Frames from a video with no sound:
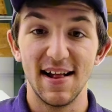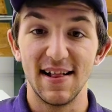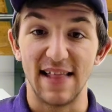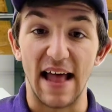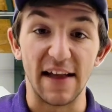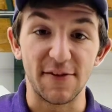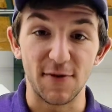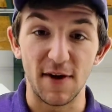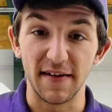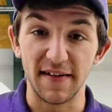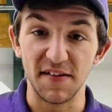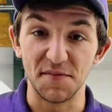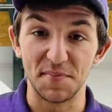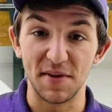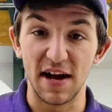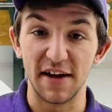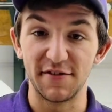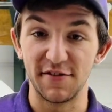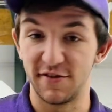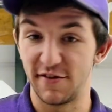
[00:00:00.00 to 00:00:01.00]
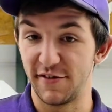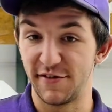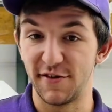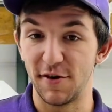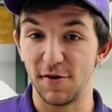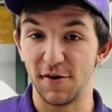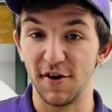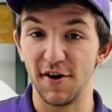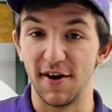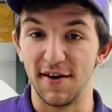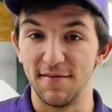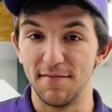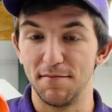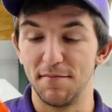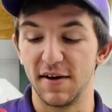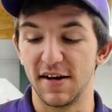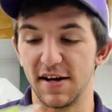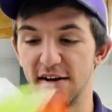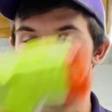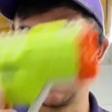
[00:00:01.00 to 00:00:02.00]
That's why these blasters are so good,
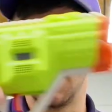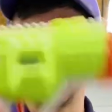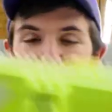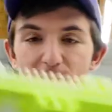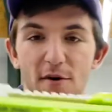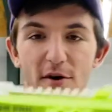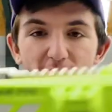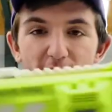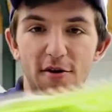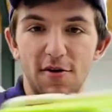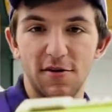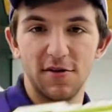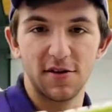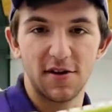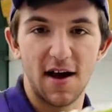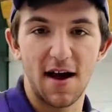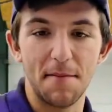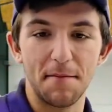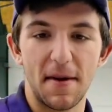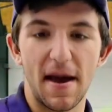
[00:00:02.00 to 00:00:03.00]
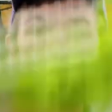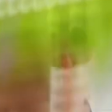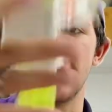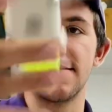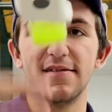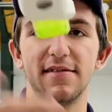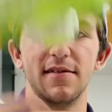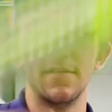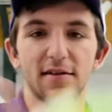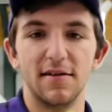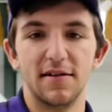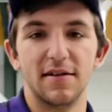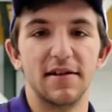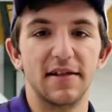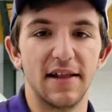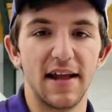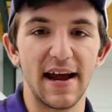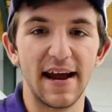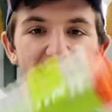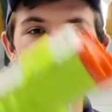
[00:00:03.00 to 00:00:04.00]
because they're small, compact,
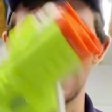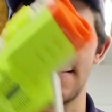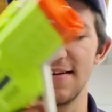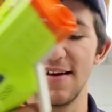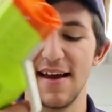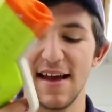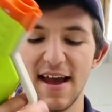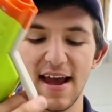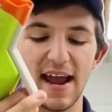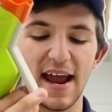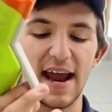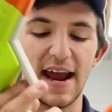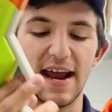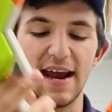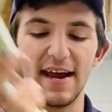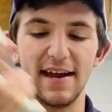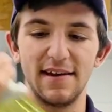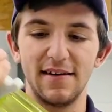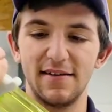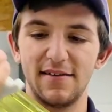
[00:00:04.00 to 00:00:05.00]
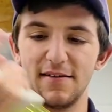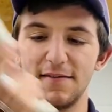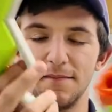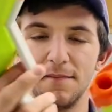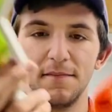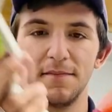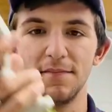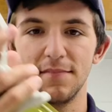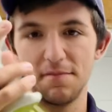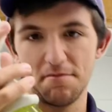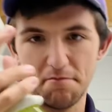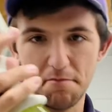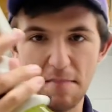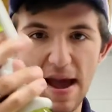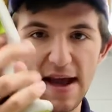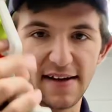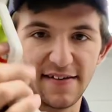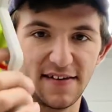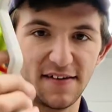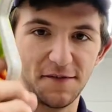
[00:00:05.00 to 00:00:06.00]
light, and
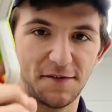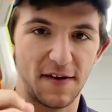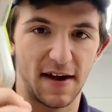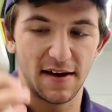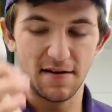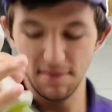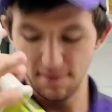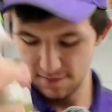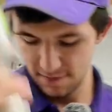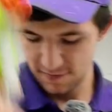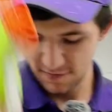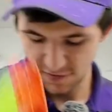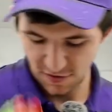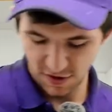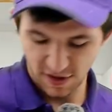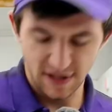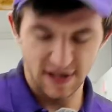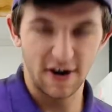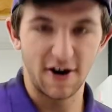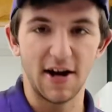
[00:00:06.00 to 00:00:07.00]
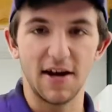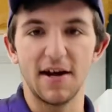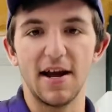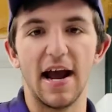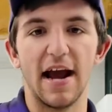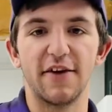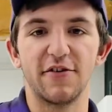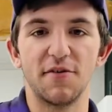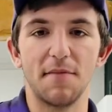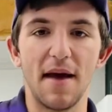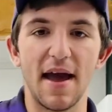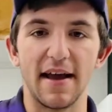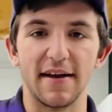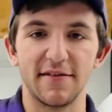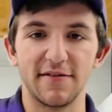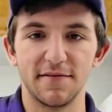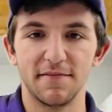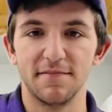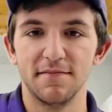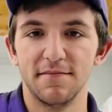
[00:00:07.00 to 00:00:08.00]
magazine fed, so you can carry extra
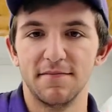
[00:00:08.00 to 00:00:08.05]
mags.